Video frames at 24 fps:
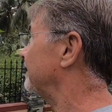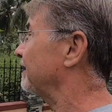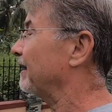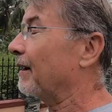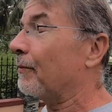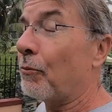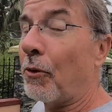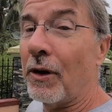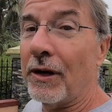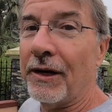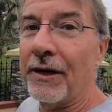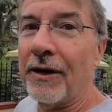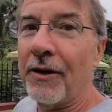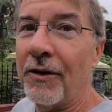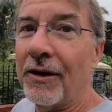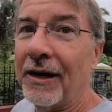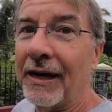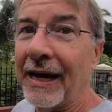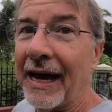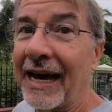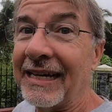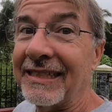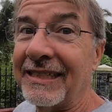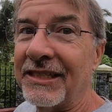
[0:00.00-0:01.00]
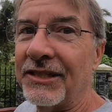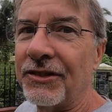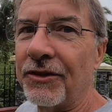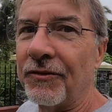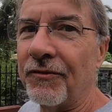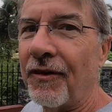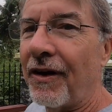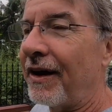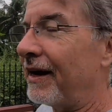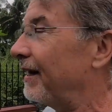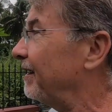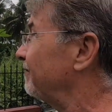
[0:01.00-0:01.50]
they want to know, has it
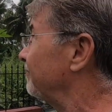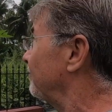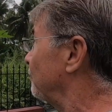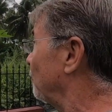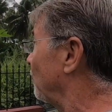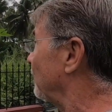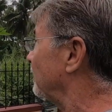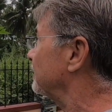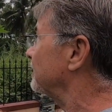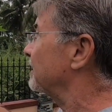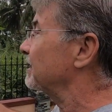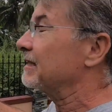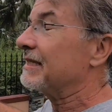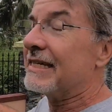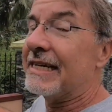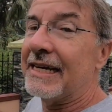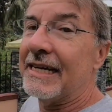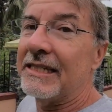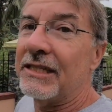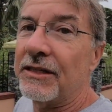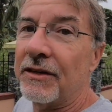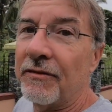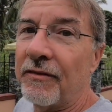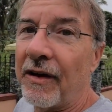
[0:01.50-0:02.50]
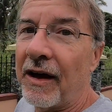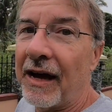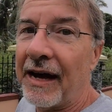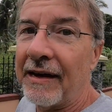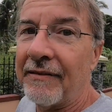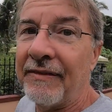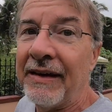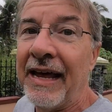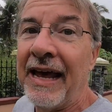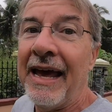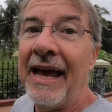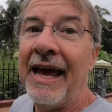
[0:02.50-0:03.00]
survived? Well, you can see it
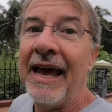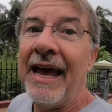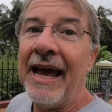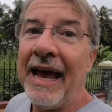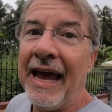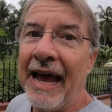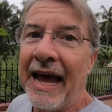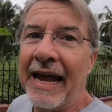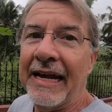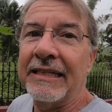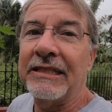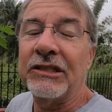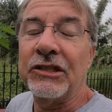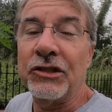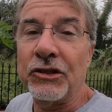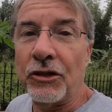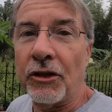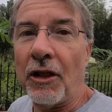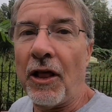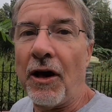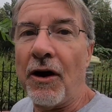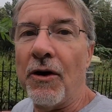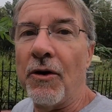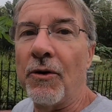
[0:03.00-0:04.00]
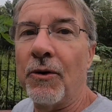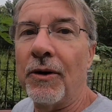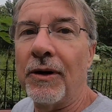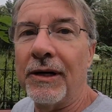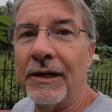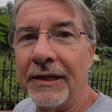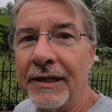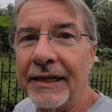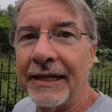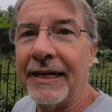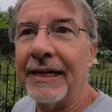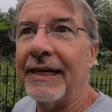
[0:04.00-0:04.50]
survived, and it's
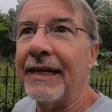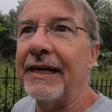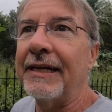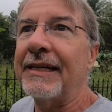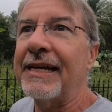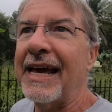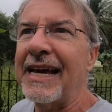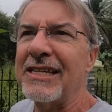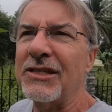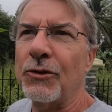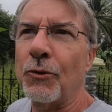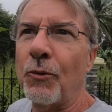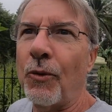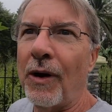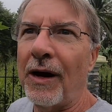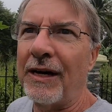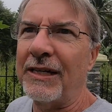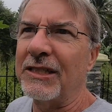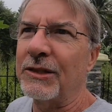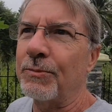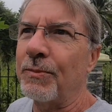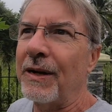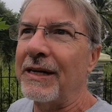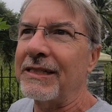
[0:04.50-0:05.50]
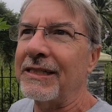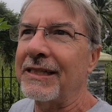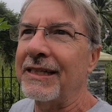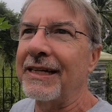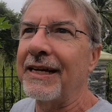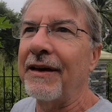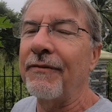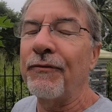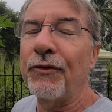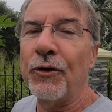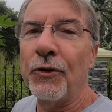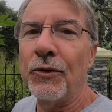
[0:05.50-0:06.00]
slow. It takes a while,
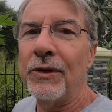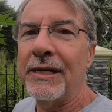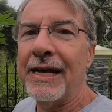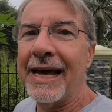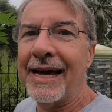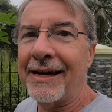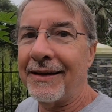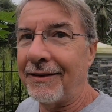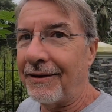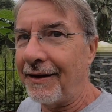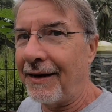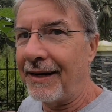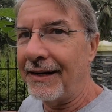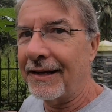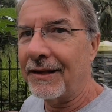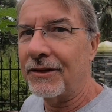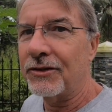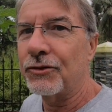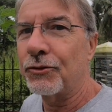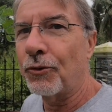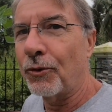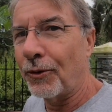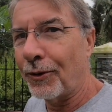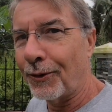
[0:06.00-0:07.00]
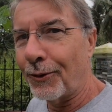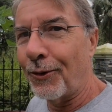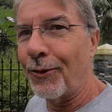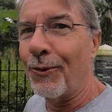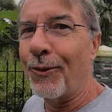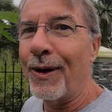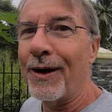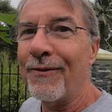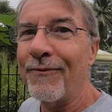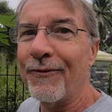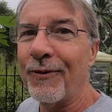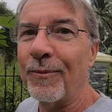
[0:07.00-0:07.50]
especially if you take a lot of the soil
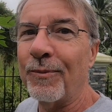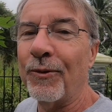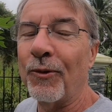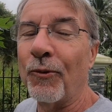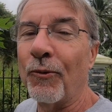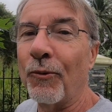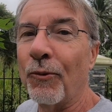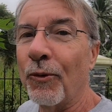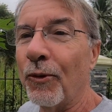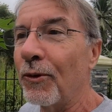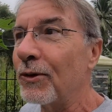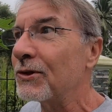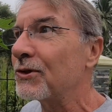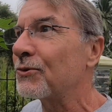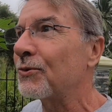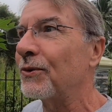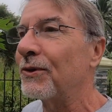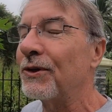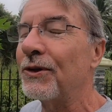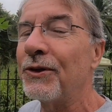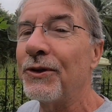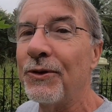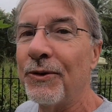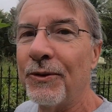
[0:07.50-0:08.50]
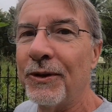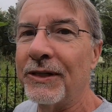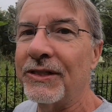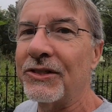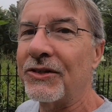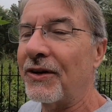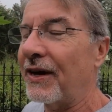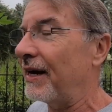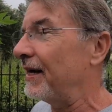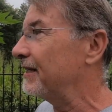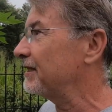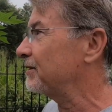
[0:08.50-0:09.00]
away from the roots when you do a
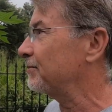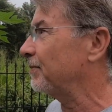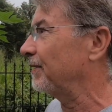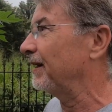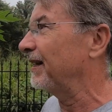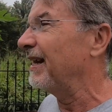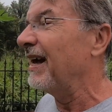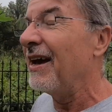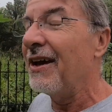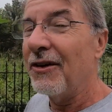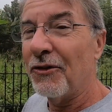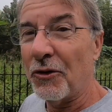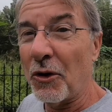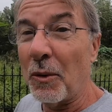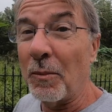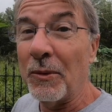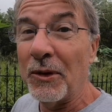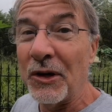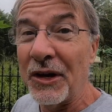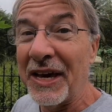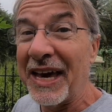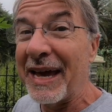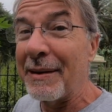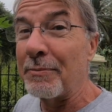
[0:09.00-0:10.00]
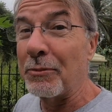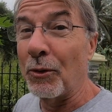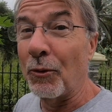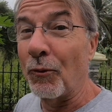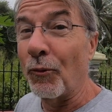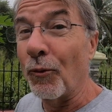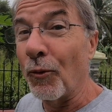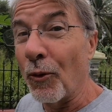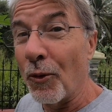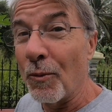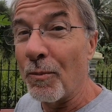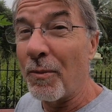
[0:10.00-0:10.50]
transplant. Normally, you keep the
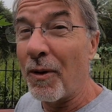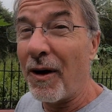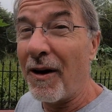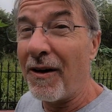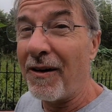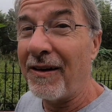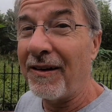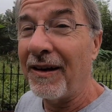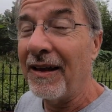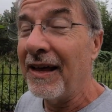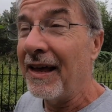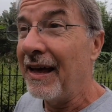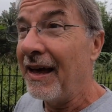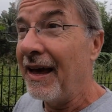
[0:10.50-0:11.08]
root ball